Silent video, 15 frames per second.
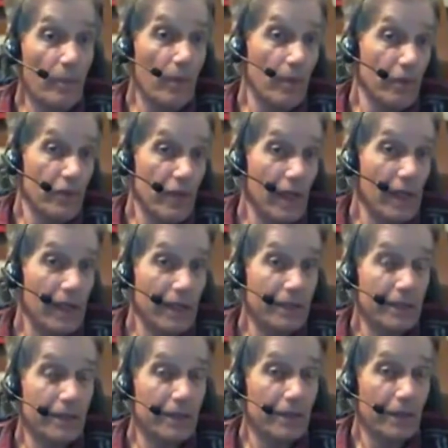for the
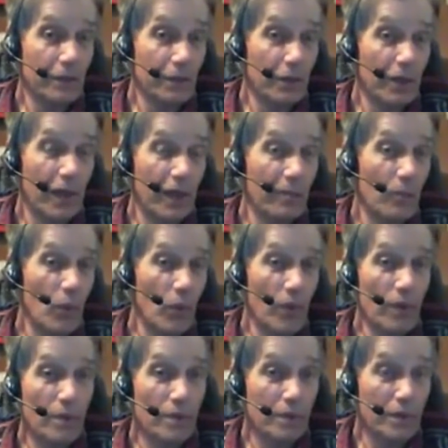size, because you can have more
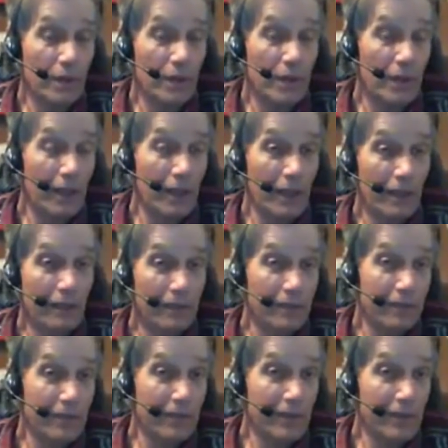nukes than you can have